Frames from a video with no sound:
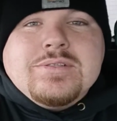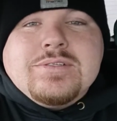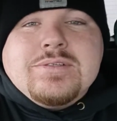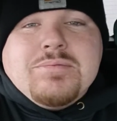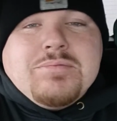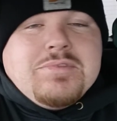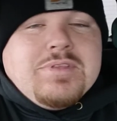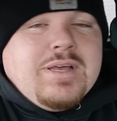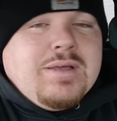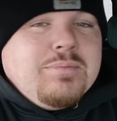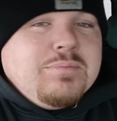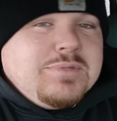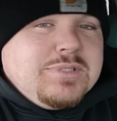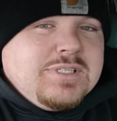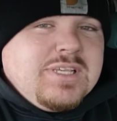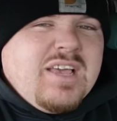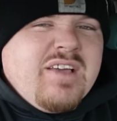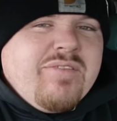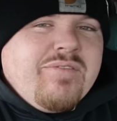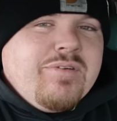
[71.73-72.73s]
sometimes
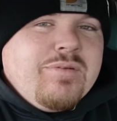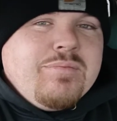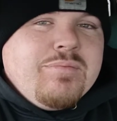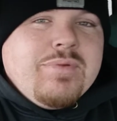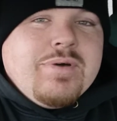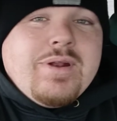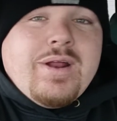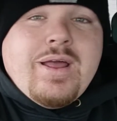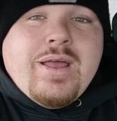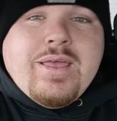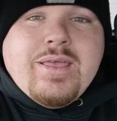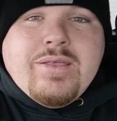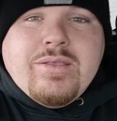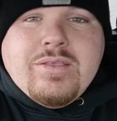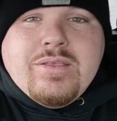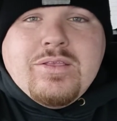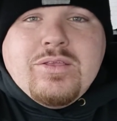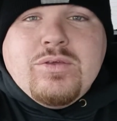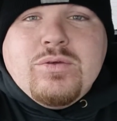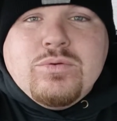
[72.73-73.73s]
seven, but I
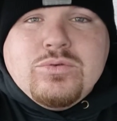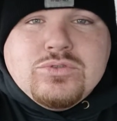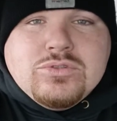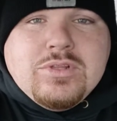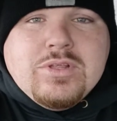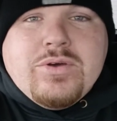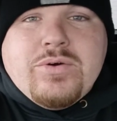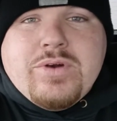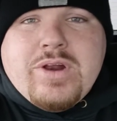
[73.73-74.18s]
usually,